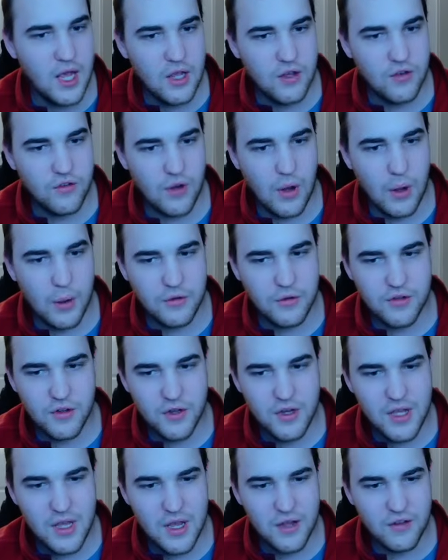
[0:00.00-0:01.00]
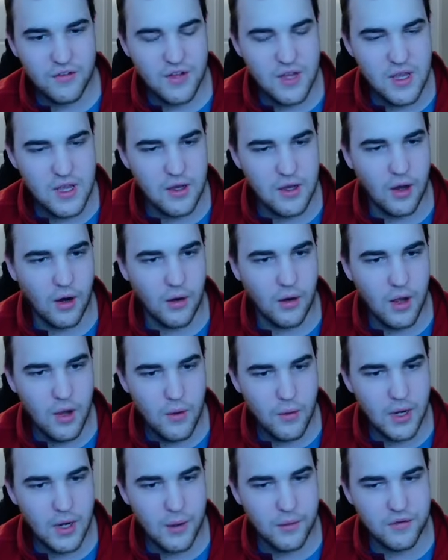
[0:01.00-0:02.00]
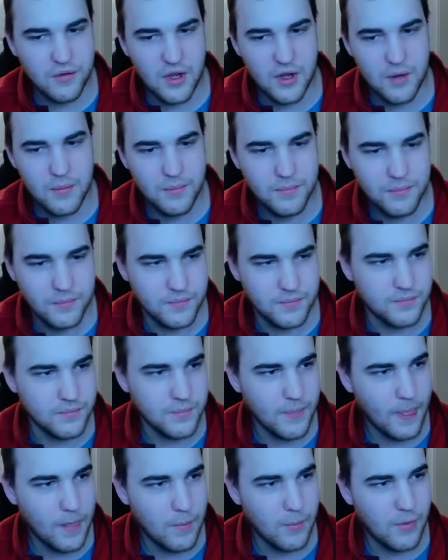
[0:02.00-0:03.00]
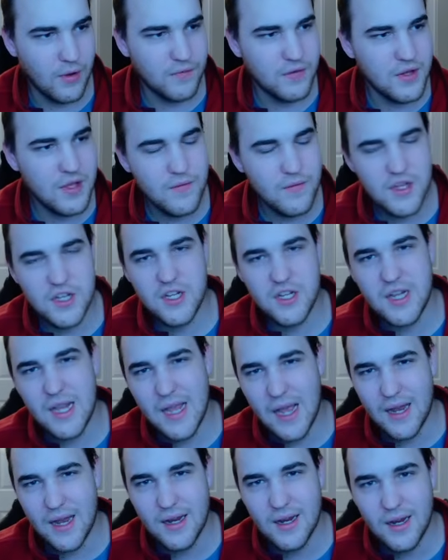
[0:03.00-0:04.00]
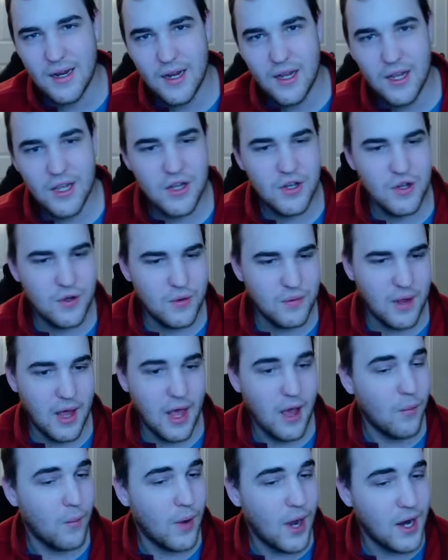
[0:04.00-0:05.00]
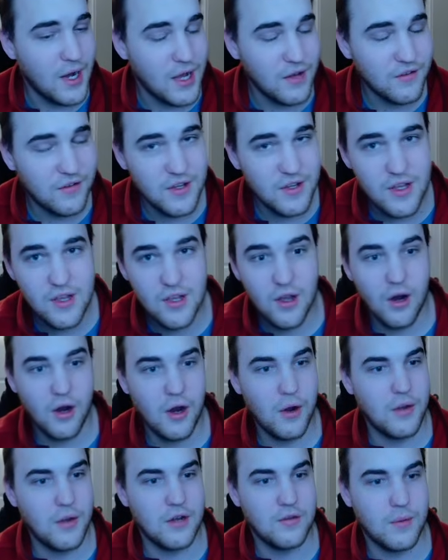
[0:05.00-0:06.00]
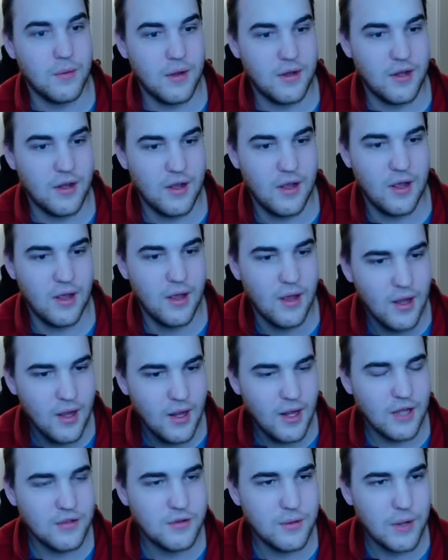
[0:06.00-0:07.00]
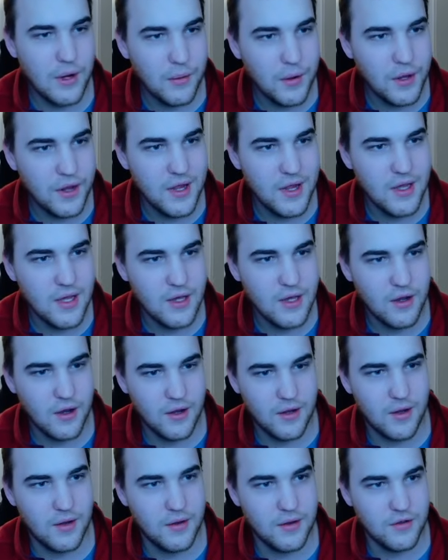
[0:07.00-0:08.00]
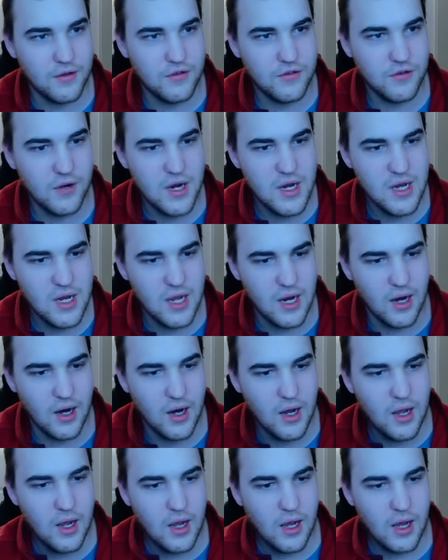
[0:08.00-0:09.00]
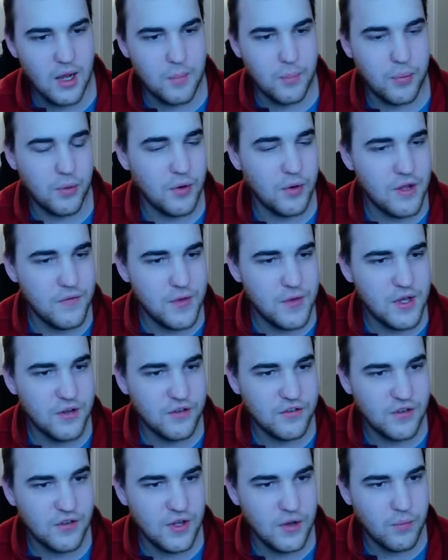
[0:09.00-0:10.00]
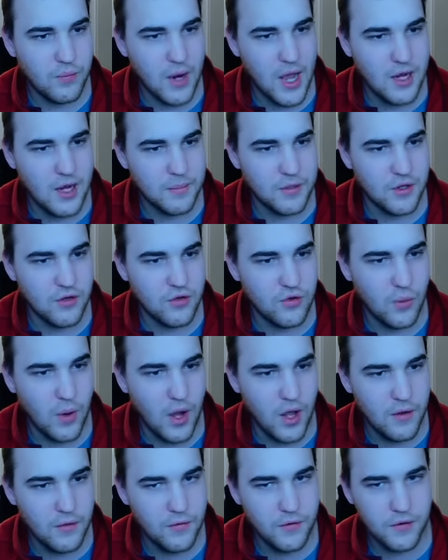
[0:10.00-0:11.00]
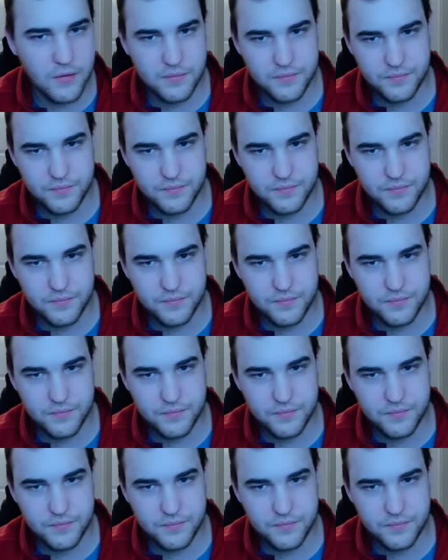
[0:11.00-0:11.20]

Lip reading: So I was looking at CERO and I was like, well, if TVGN can do that, why not CERO? That's what I was thinking on this trade here. It previously ran up to 12.